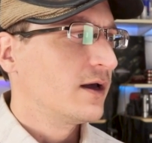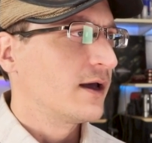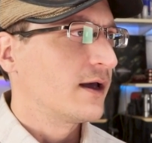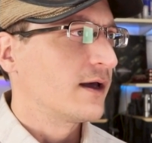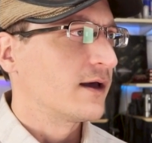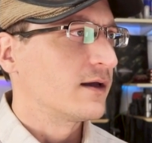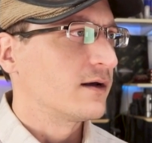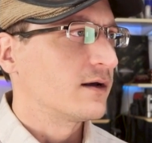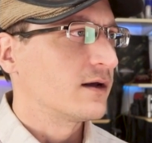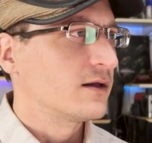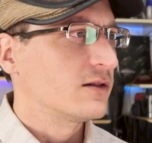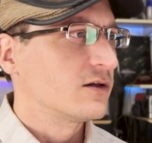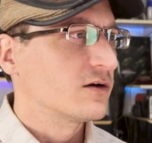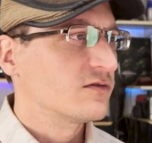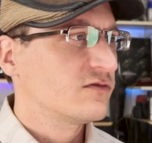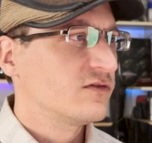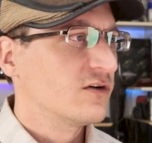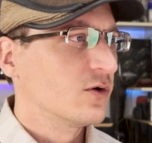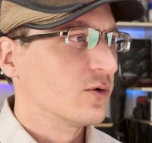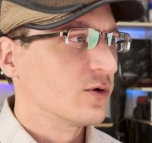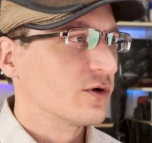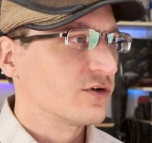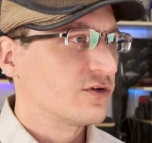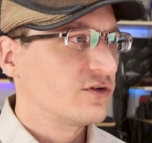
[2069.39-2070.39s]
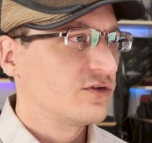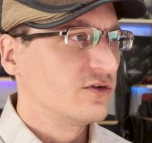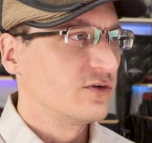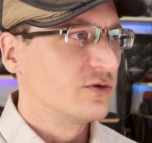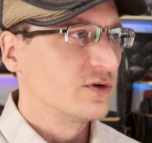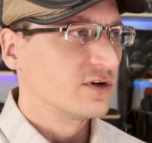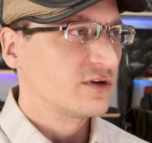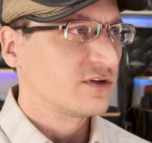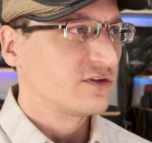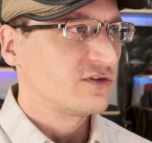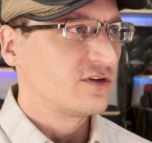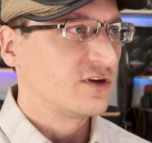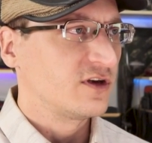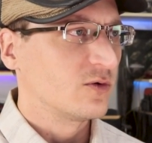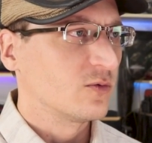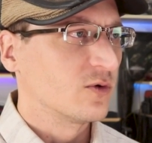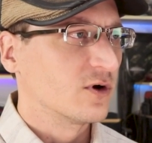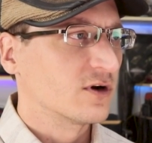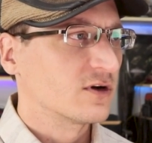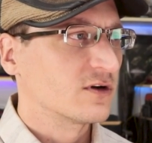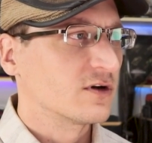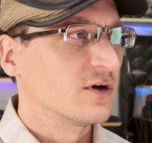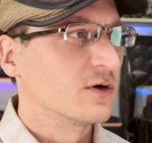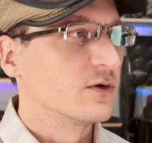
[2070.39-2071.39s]
And I look forward to it, to seeing
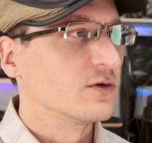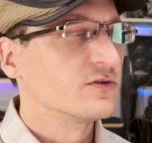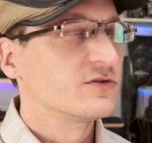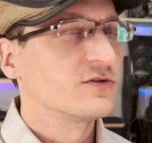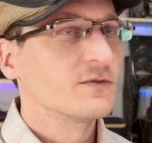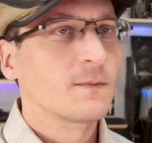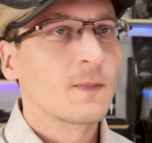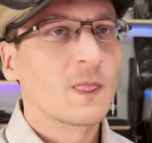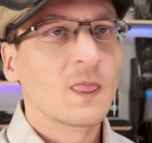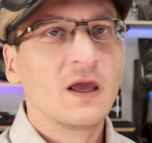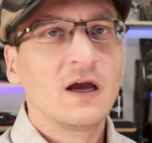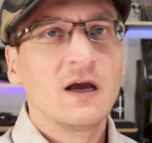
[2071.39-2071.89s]
where it goes.